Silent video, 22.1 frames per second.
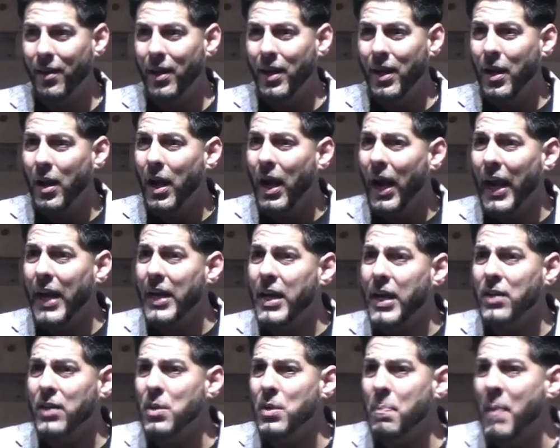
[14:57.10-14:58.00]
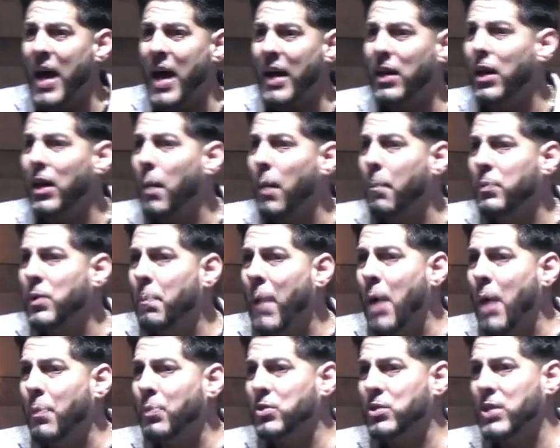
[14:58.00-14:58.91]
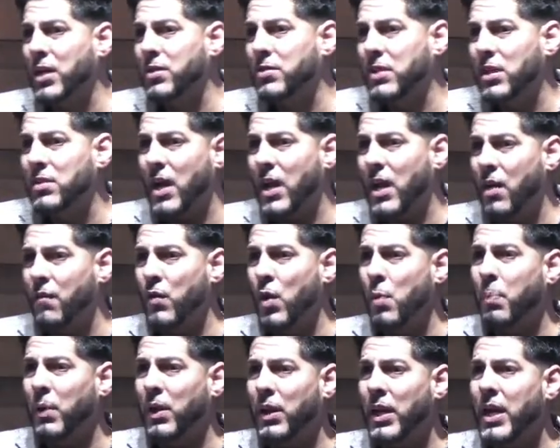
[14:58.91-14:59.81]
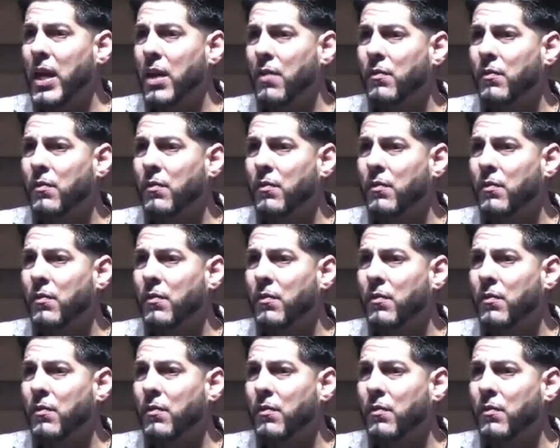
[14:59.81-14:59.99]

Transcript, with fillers: It doesn't matter. The Bible says this that if you believe,